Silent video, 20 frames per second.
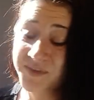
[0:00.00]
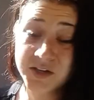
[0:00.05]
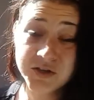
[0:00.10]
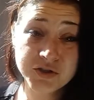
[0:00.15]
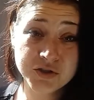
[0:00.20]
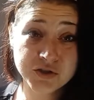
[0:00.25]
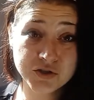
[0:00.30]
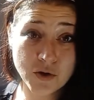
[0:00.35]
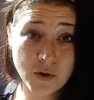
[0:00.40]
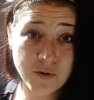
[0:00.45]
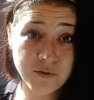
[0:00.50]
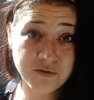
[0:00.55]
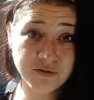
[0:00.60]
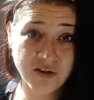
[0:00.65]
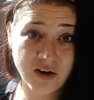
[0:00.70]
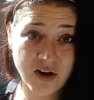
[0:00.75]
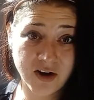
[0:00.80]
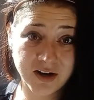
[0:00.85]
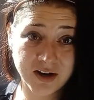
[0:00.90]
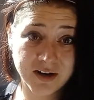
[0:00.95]
So
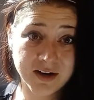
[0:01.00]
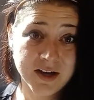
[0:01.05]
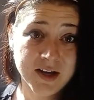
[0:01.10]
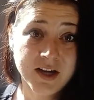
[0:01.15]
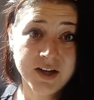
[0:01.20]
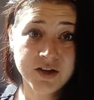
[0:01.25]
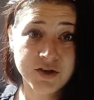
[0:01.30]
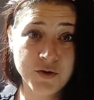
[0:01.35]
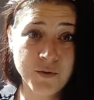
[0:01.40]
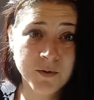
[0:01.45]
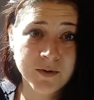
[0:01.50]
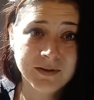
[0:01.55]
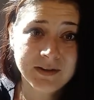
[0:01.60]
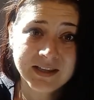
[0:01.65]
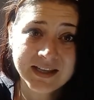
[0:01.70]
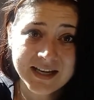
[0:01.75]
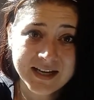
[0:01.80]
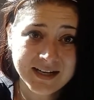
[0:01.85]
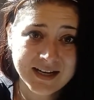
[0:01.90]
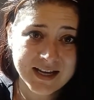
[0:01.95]
far, you are
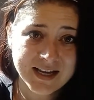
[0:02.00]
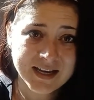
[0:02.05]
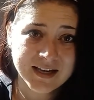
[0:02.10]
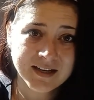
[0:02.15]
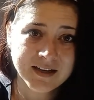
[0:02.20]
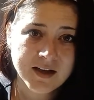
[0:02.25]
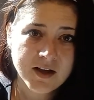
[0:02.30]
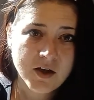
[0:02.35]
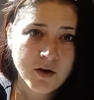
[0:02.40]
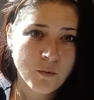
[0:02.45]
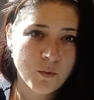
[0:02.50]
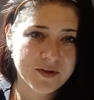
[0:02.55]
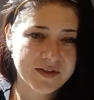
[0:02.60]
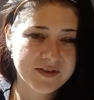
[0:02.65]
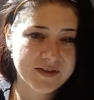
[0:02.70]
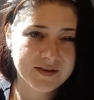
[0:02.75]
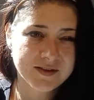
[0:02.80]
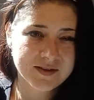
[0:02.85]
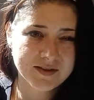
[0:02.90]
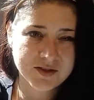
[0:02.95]
leading
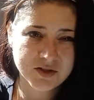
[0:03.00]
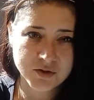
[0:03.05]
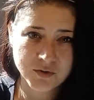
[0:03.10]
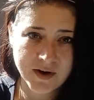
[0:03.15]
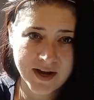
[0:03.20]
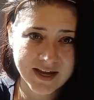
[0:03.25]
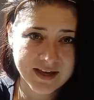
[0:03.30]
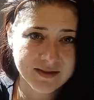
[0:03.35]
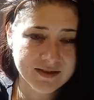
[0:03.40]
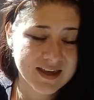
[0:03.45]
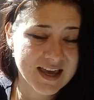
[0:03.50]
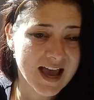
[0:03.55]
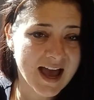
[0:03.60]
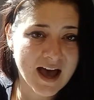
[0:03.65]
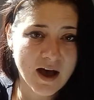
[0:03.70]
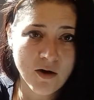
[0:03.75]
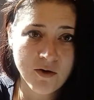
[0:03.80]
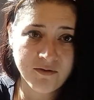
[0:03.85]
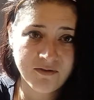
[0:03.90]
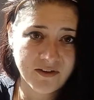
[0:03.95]
with the strength, the
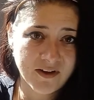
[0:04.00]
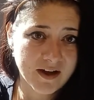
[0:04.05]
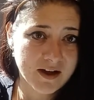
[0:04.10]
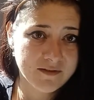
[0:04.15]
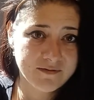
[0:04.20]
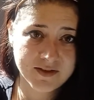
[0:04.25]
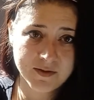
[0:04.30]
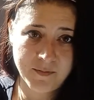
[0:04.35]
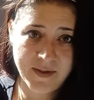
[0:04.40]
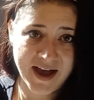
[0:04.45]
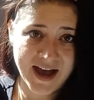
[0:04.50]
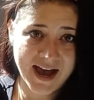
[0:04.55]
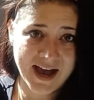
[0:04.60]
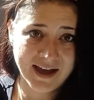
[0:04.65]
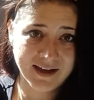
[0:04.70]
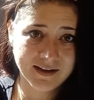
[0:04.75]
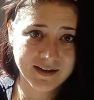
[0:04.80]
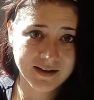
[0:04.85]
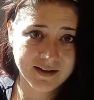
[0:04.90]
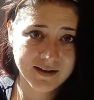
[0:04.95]
alpha of the
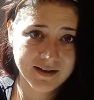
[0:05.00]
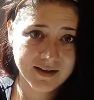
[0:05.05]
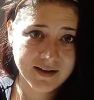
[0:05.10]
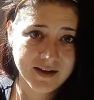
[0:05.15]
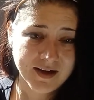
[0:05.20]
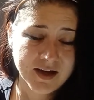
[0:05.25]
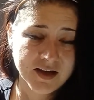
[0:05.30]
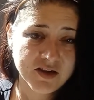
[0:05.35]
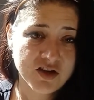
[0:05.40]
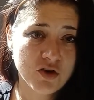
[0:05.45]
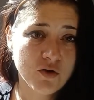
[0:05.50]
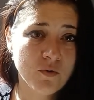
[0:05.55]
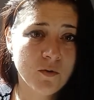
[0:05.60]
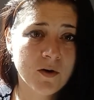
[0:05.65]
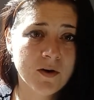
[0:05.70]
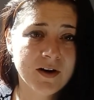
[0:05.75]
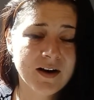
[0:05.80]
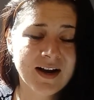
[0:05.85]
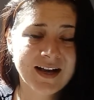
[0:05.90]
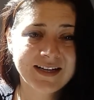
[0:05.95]
pack. You
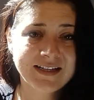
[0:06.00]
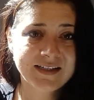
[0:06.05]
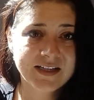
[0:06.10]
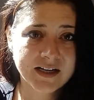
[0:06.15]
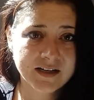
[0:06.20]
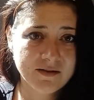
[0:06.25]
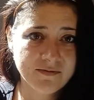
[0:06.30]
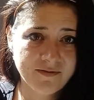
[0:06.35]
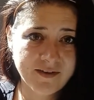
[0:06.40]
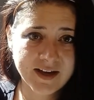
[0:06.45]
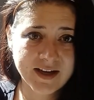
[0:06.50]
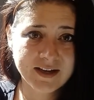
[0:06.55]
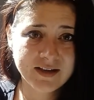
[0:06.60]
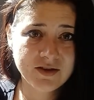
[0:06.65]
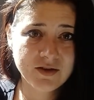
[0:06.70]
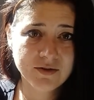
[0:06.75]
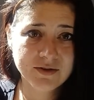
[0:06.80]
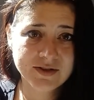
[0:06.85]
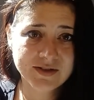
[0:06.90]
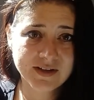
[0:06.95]
are identifying
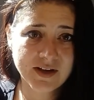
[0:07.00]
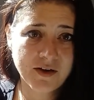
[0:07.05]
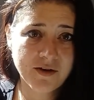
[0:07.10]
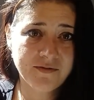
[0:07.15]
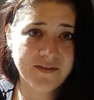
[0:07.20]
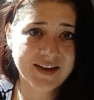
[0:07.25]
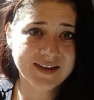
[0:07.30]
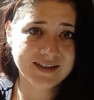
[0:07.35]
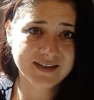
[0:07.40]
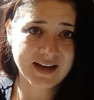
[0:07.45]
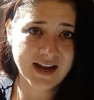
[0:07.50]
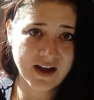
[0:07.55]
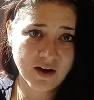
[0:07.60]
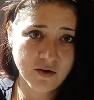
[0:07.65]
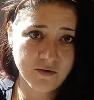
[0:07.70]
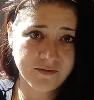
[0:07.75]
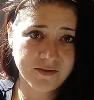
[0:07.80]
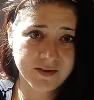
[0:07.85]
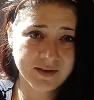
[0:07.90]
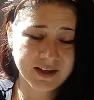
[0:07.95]
yourself as an
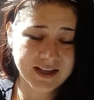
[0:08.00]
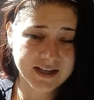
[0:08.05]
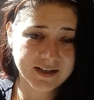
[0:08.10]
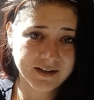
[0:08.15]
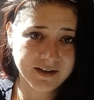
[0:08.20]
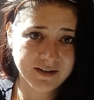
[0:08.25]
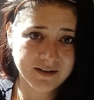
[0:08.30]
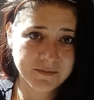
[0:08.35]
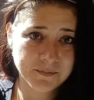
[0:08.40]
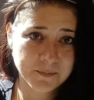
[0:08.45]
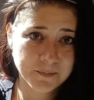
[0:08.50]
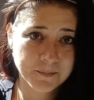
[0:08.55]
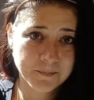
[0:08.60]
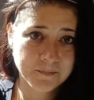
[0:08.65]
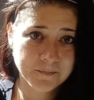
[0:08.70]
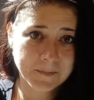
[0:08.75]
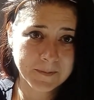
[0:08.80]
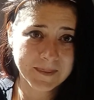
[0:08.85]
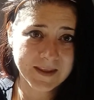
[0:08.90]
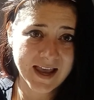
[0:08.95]
alpha leader,
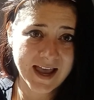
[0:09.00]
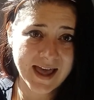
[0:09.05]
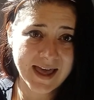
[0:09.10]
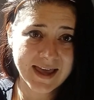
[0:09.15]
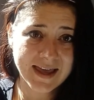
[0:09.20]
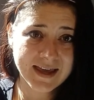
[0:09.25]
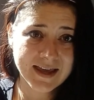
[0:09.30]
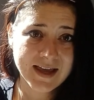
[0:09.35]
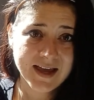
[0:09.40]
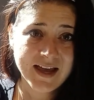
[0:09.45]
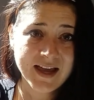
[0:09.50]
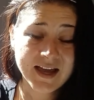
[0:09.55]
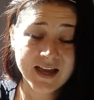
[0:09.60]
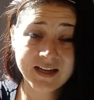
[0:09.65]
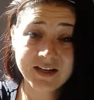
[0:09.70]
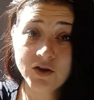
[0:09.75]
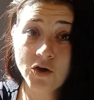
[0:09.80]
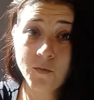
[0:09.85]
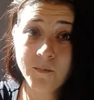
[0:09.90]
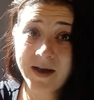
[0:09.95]
okay?
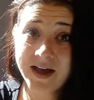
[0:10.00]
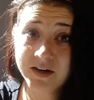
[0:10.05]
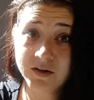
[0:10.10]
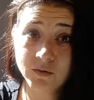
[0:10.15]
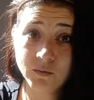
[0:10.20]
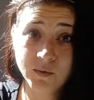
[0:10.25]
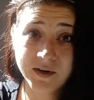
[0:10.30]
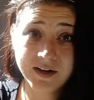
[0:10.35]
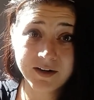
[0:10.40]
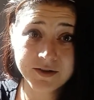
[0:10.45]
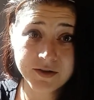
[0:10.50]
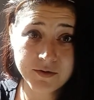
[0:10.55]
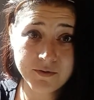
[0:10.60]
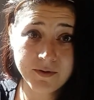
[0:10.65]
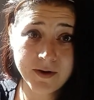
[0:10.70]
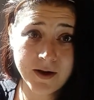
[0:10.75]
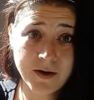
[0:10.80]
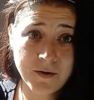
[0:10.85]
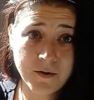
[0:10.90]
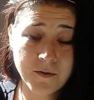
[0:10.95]
And no matter where you
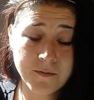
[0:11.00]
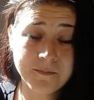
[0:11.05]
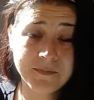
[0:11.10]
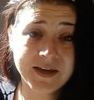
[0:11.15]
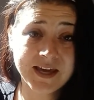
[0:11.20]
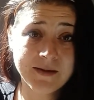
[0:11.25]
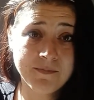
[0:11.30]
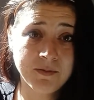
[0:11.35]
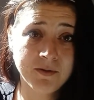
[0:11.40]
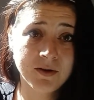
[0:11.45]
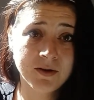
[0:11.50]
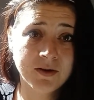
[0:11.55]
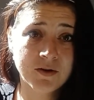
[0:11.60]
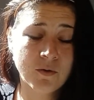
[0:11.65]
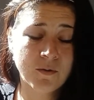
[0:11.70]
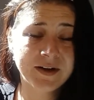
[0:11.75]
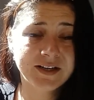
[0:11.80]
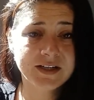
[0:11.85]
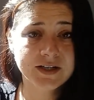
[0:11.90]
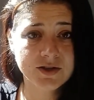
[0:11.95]
go, people are
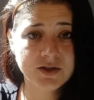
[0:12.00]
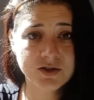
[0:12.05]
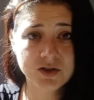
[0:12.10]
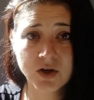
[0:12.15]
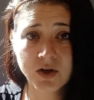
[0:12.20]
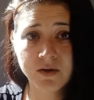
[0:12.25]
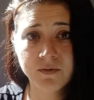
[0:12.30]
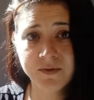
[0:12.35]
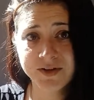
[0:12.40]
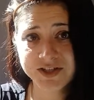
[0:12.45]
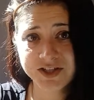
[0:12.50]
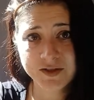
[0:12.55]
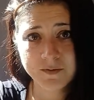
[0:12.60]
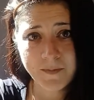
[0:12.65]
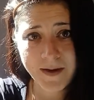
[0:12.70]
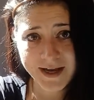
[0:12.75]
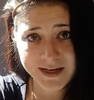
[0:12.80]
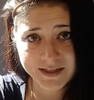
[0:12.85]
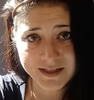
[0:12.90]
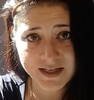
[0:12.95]
going to start
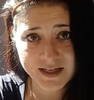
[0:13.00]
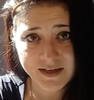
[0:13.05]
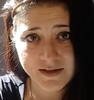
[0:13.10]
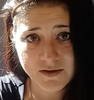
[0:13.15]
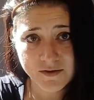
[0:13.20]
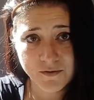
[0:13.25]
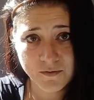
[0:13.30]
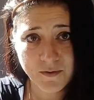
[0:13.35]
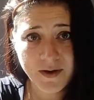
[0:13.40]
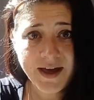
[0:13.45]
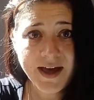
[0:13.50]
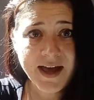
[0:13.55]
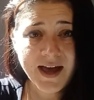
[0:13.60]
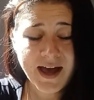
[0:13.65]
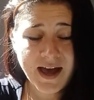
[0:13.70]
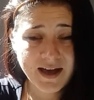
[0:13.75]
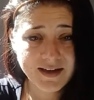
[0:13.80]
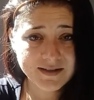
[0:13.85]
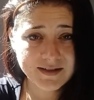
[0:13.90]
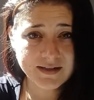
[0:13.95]
respecting you
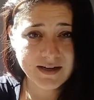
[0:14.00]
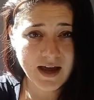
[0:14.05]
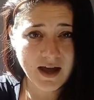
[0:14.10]
as an